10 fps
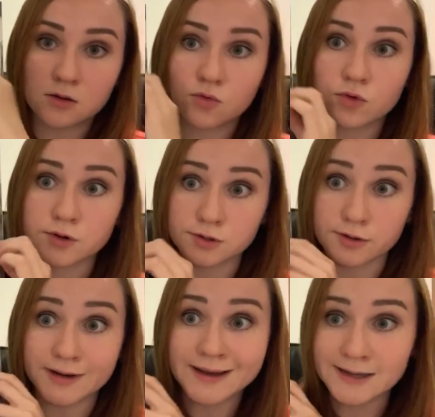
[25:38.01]
Order
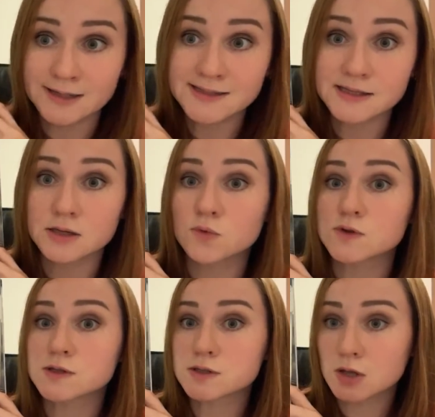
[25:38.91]
knights, it
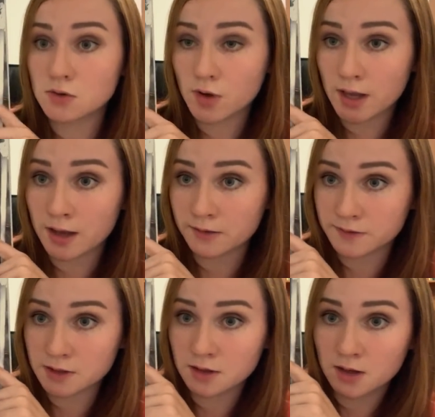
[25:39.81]
was so
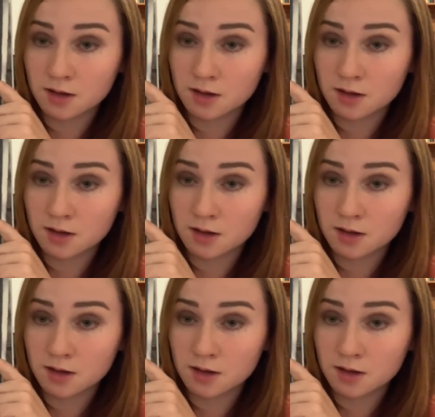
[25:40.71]
heavy,